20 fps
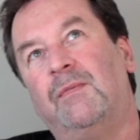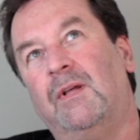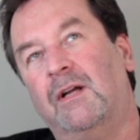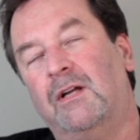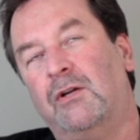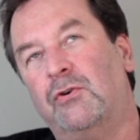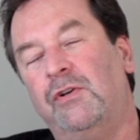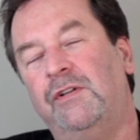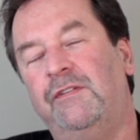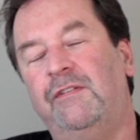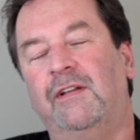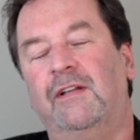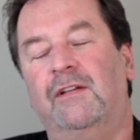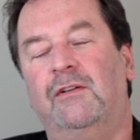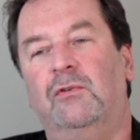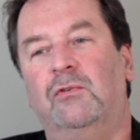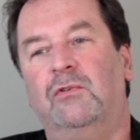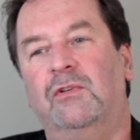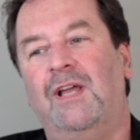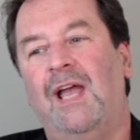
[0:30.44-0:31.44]
A critic
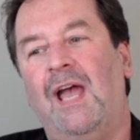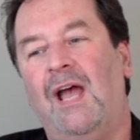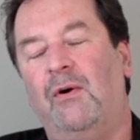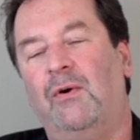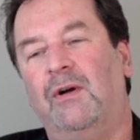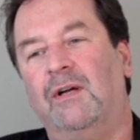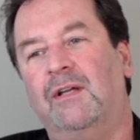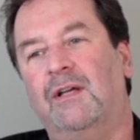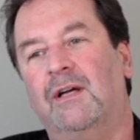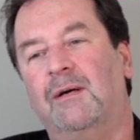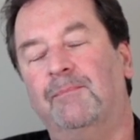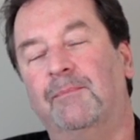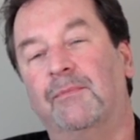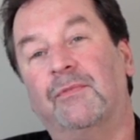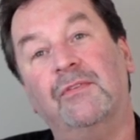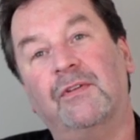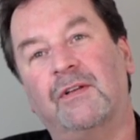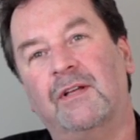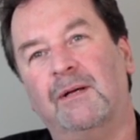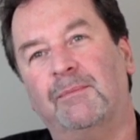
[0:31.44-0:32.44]
called Gower
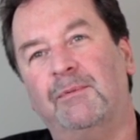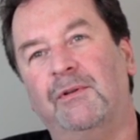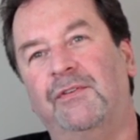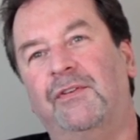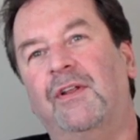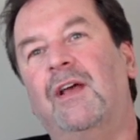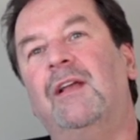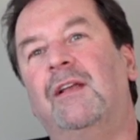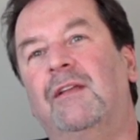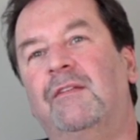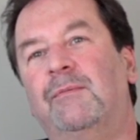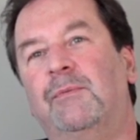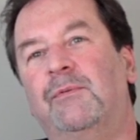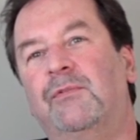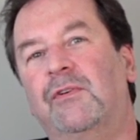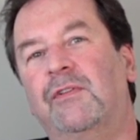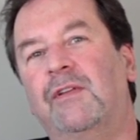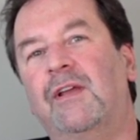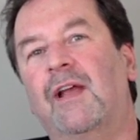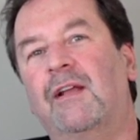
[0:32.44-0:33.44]
comes a couple of days
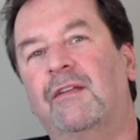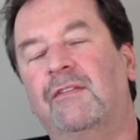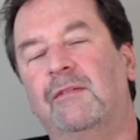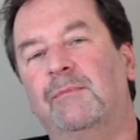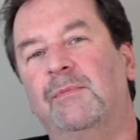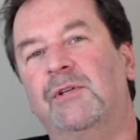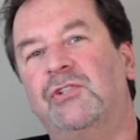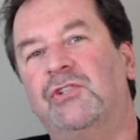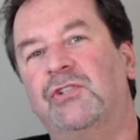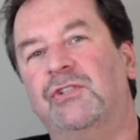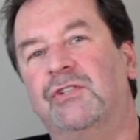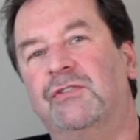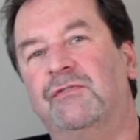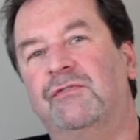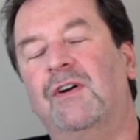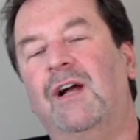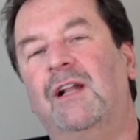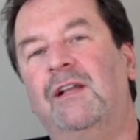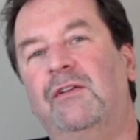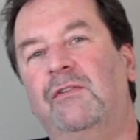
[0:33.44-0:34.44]
before the exhibition to
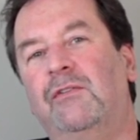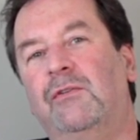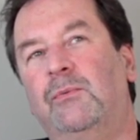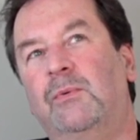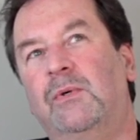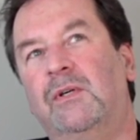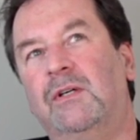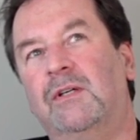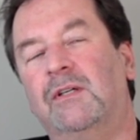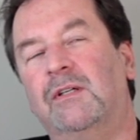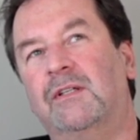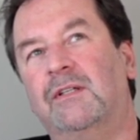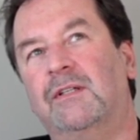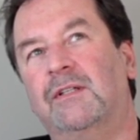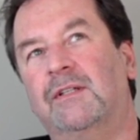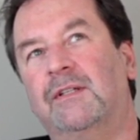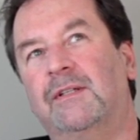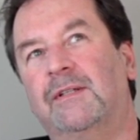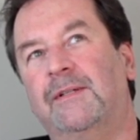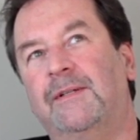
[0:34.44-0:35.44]
value the work.
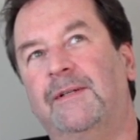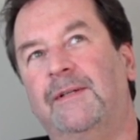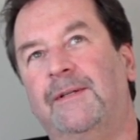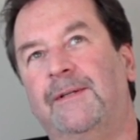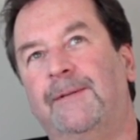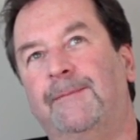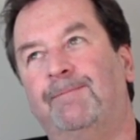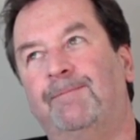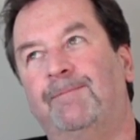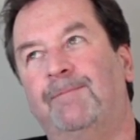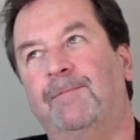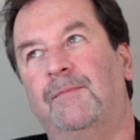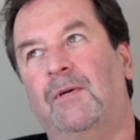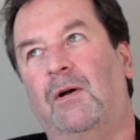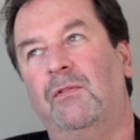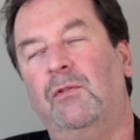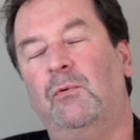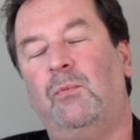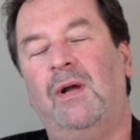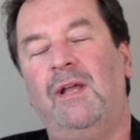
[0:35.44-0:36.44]

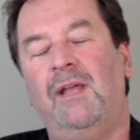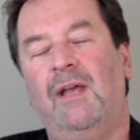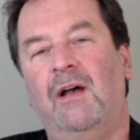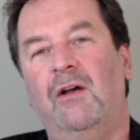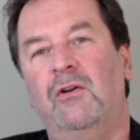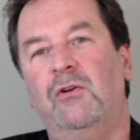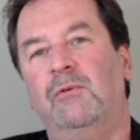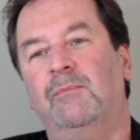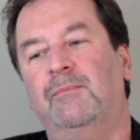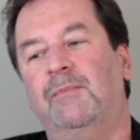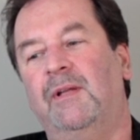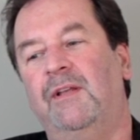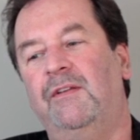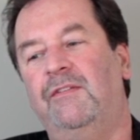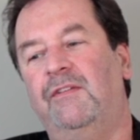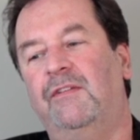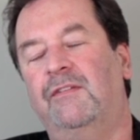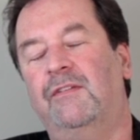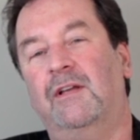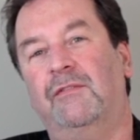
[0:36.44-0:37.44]
On the way home, he's
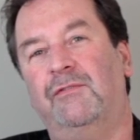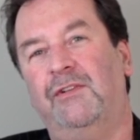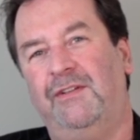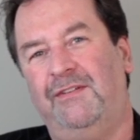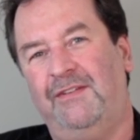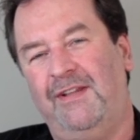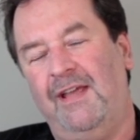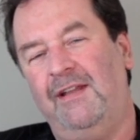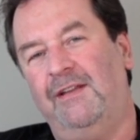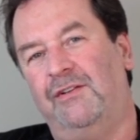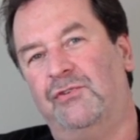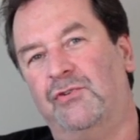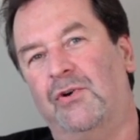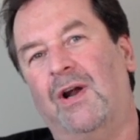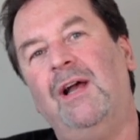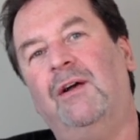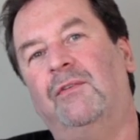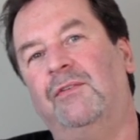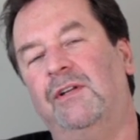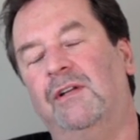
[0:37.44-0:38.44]
discovered dead,
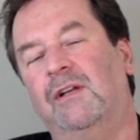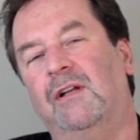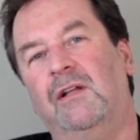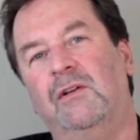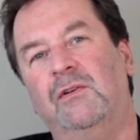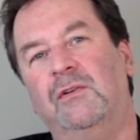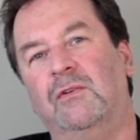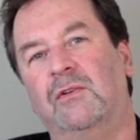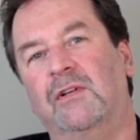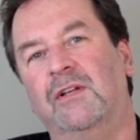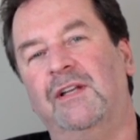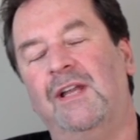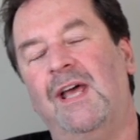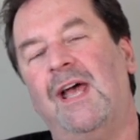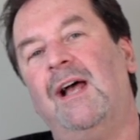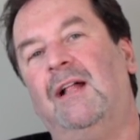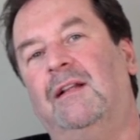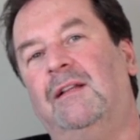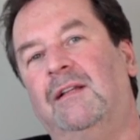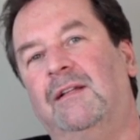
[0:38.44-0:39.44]
drowned in a local
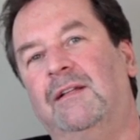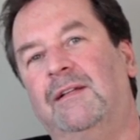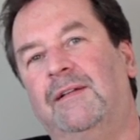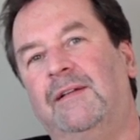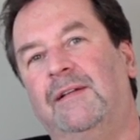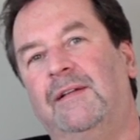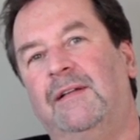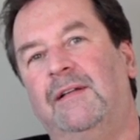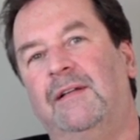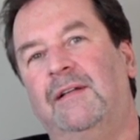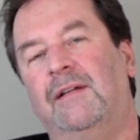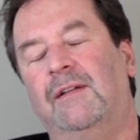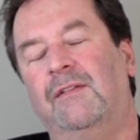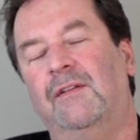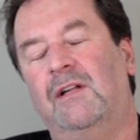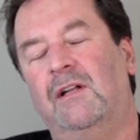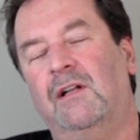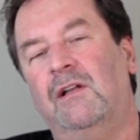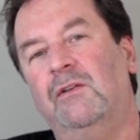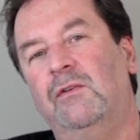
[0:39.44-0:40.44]
canal, and the
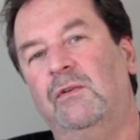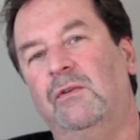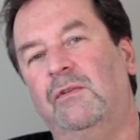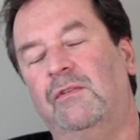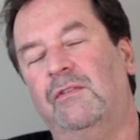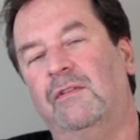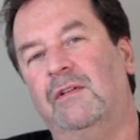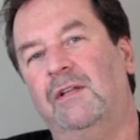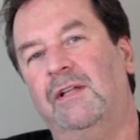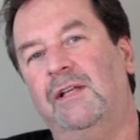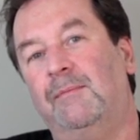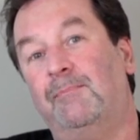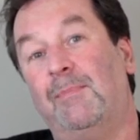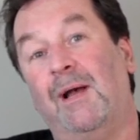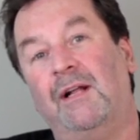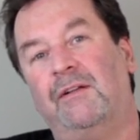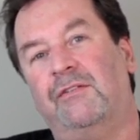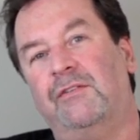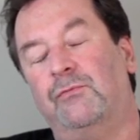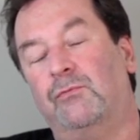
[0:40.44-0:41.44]
clues lead
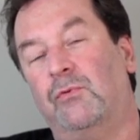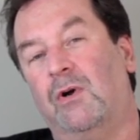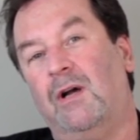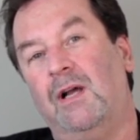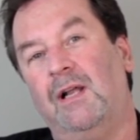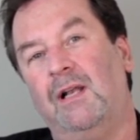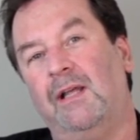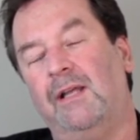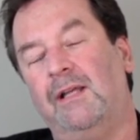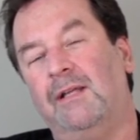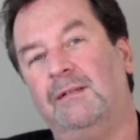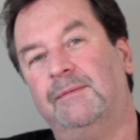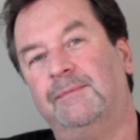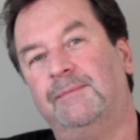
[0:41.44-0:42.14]
back to Riley.